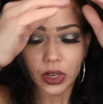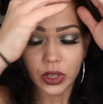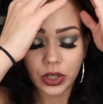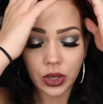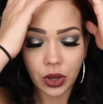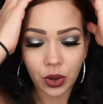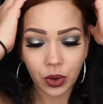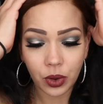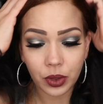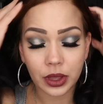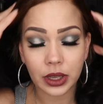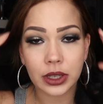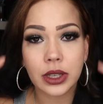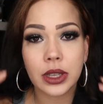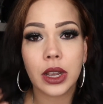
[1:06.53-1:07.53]
So
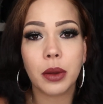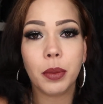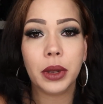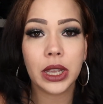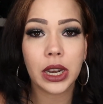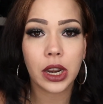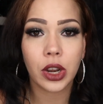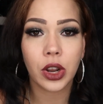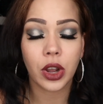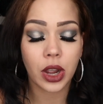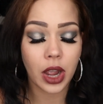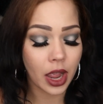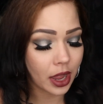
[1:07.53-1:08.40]
this is the completed look,